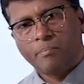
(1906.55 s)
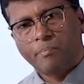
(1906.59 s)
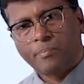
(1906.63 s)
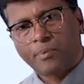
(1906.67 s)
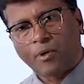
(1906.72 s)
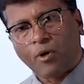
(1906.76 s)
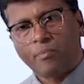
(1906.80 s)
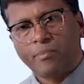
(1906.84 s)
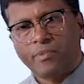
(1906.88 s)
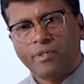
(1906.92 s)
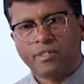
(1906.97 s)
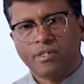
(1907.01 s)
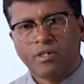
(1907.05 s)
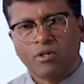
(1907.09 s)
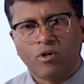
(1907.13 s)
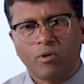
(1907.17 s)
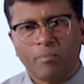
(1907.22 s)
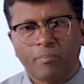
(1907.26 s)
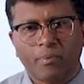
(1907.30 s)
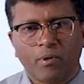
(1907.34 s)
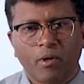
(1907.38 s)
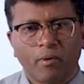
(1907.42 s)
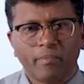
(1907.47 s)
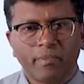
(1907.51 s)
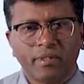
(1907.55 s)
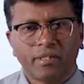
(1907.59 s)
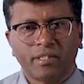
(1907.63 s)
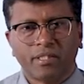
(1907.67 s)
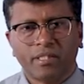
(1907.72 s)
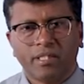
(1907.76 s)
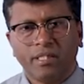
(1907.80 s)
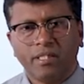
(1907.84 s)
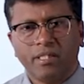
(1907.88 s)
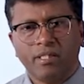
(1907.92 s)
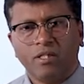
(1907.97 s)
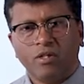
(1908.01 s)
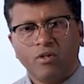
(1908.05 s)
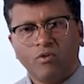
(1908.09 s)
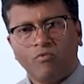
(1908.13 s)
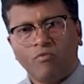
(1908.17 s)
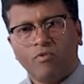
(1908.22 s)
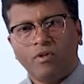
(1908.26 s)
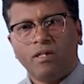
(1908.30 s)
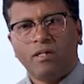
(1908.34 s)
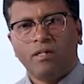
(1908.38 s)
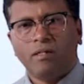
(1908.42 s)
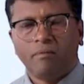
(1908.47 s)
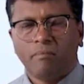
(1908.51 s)
promisor or promisee
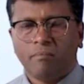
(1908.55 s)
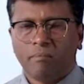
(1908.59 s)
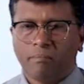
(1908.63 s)
will